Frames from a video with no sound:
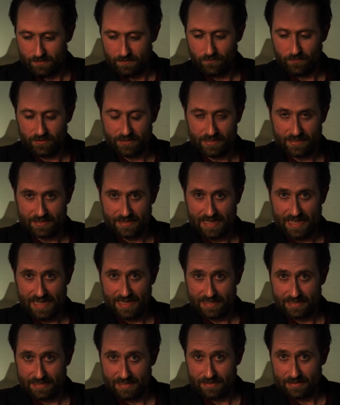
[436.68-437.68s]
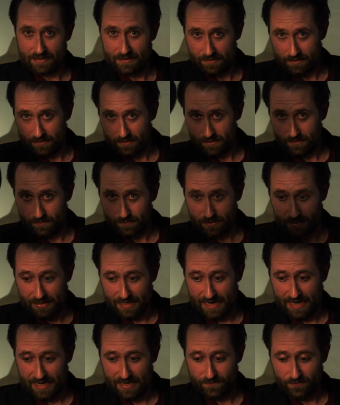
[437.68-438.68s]
which is that, but you
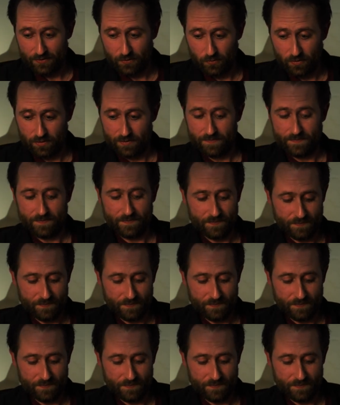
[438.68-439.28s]
can if you want.